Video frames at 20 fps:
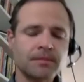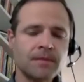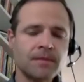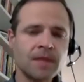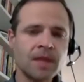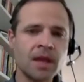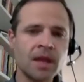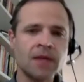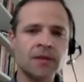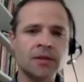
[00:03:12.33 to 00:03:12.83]

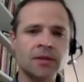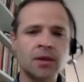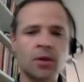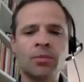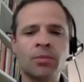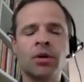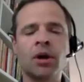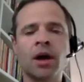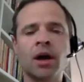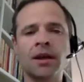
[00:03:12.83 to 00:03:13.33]
and so
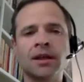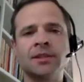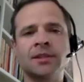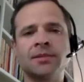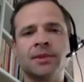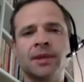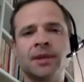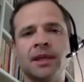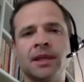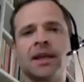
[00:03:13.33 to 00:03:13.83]
broadly
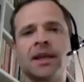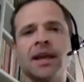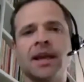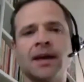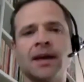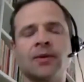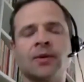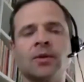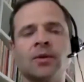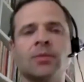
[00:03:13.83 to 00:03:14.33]
speaking in
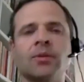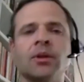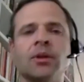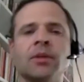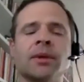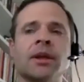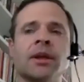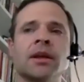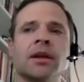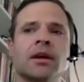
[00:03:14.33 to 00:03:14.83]
household
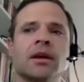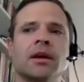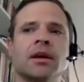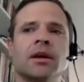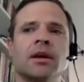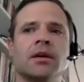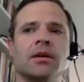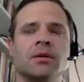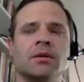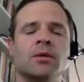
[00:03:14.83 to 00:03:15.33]
employment
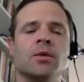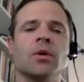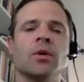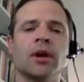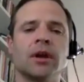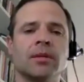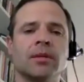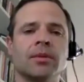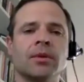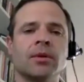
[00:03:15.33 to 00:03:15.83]
you are
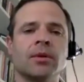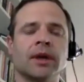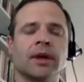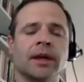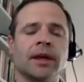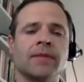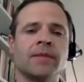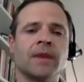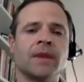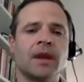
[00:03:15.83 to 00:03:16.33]
an
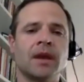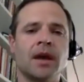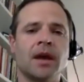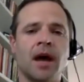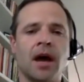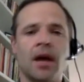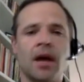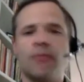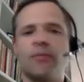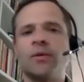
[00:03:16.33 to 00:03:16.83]
employee
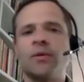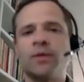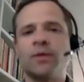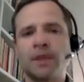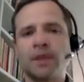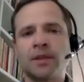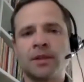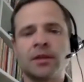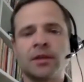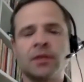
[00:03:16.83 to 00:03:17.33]
um, you
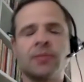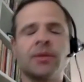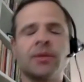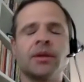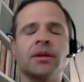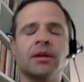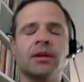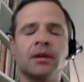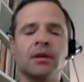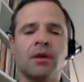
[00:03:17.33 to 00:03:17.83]
touched a little bit
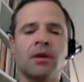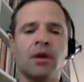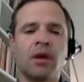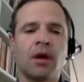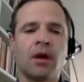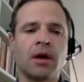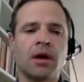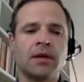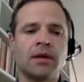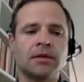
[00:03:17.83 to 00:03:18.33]

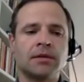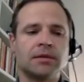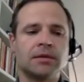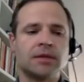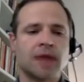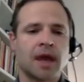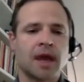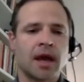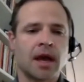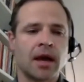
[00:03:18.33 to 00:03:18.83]
on
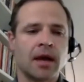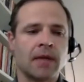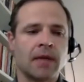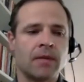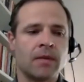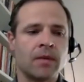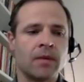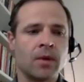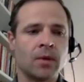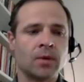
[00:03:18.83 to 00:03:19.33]
uh,
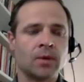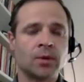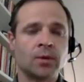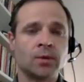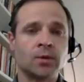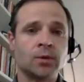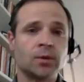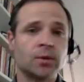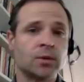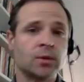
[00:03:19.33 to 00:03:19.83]
those
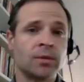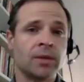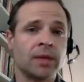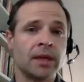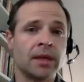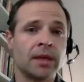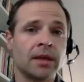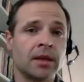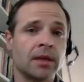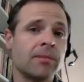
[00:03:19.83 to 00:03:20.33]
who choose to be
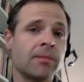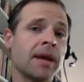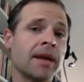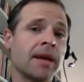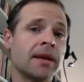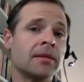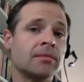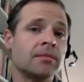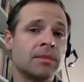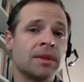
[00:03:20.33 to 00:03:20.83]
an
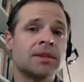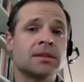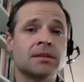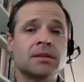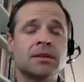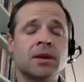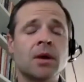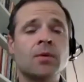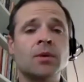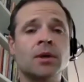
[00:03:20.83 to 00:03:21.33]
independent
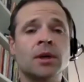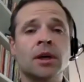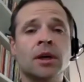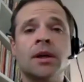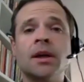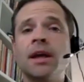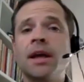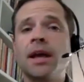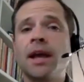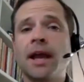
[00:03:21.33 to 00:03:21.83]
business owner
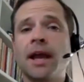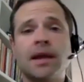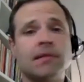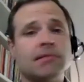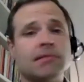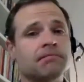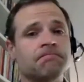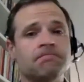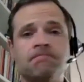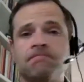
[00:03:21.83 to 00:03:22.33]

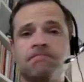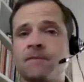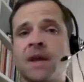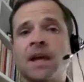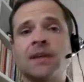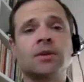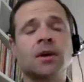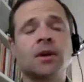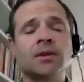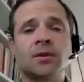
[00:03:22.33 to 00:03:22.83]
and
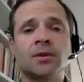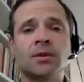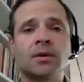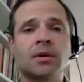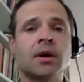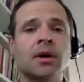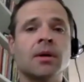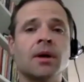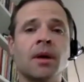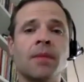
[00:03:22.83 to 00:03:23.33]
that's also a,
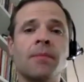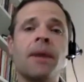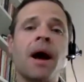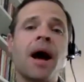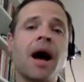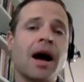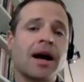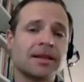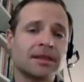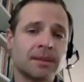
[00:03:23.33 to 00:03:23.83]
a
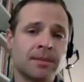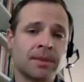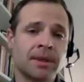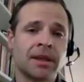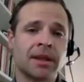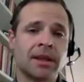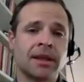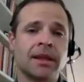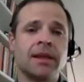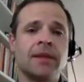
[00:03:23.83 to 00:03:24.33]

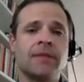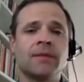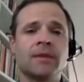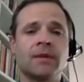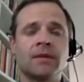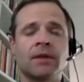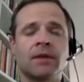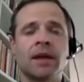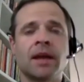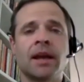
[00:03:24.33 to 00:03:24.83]
possibility
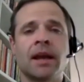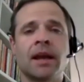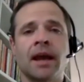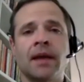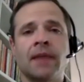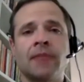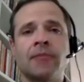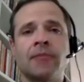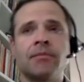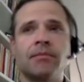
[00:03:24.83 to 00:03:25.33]
right
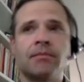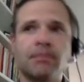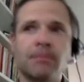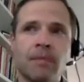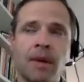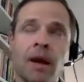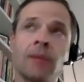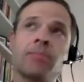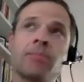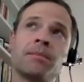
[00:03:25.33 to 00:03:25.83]
i
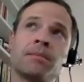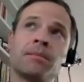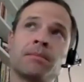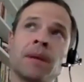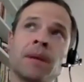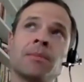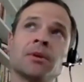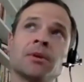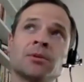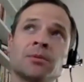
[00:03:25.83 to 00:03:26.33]
I,
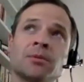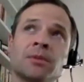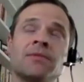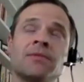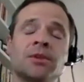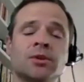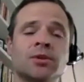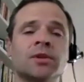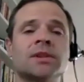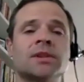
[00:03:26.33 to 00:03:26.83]
my personal belief
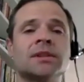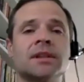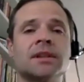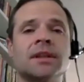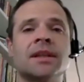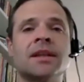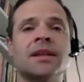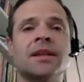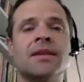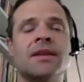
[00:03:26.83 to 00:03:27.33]
usually is
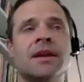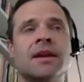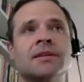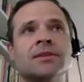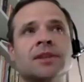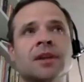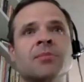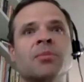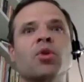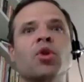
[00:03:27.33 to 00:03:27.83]

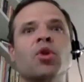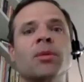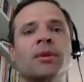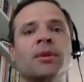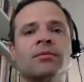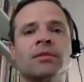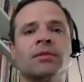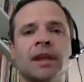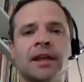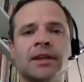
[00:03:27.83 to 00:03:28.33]
there's an
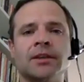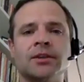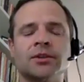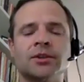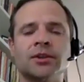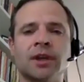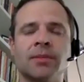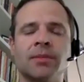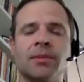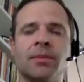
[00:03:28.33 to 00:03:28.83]
employment
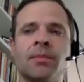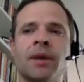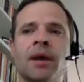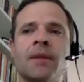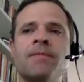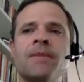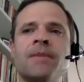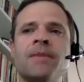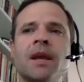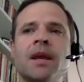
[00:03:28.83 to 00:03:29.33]
relationship. But
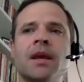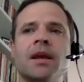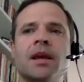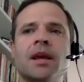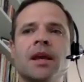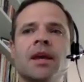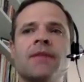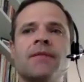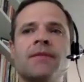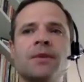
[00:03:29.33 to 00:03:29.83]

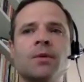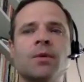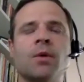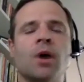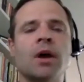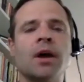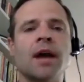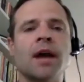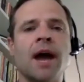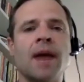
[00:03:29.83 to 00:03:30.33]
if you
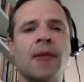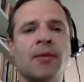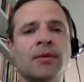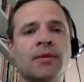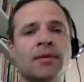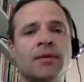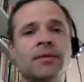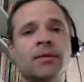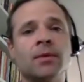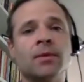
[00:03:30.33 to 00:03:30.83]
are not
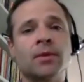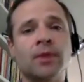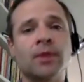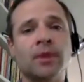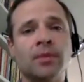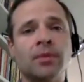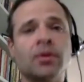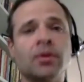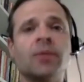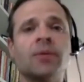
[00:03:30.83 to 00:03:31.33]
moving forward with an
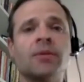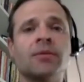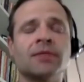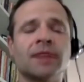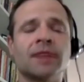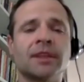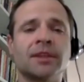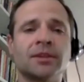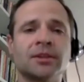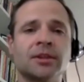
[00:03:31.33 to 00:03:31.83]
employment
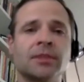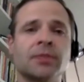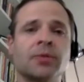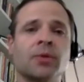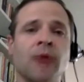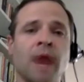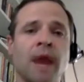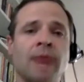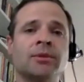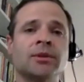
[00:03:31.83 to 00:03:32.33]
relationship,
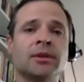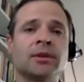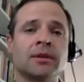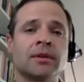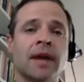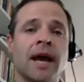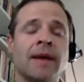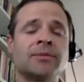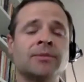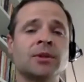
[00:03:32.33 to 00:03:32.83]
you
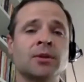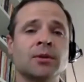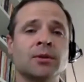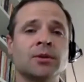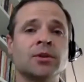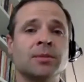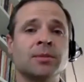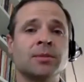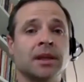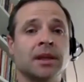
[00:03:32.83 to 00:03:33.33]
absolutely absolutely
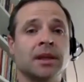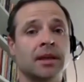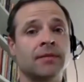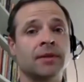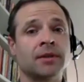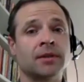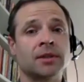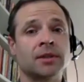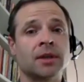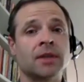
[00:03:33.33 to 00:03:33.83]
should be thinking of
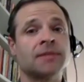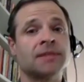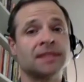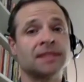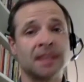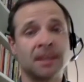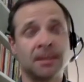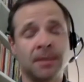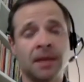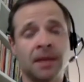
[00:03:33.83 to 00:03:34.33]
yourself as
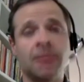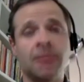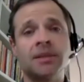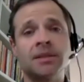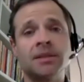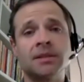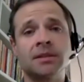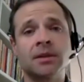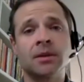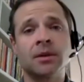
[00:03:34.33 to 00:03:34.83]
an independent
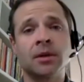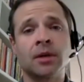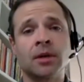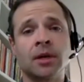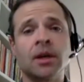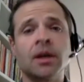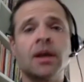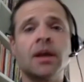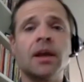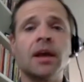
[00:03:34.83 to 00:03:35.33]
business owner
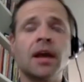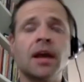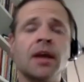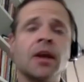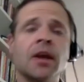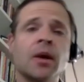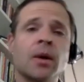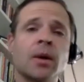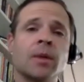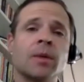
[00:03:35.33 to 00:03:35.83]
and
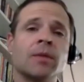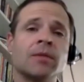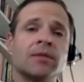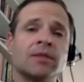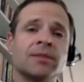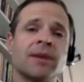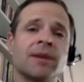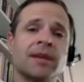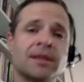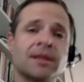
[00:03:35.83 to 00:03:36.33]
knowing what
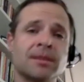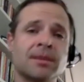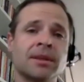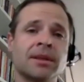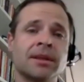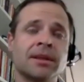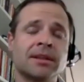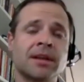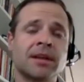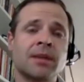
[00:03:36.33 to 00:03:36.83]

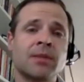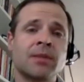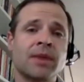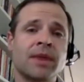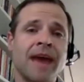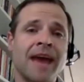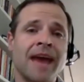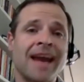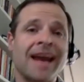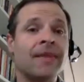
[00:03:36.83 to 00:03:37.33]
responsibilities come with
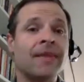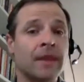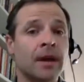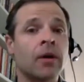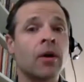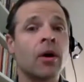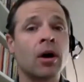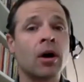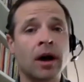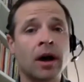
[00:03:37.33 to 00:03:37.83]
that. And
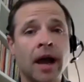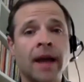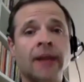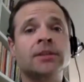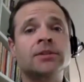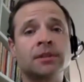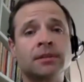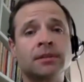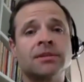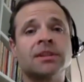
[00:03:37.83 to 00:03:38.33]
there are
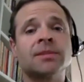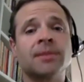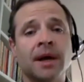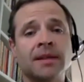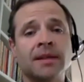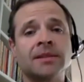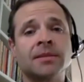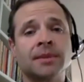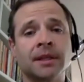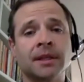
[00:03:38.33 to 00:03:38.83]
extra
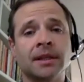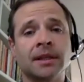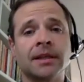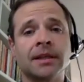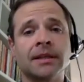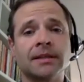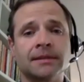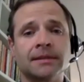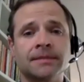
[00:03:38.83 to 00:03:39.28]
responsibilities.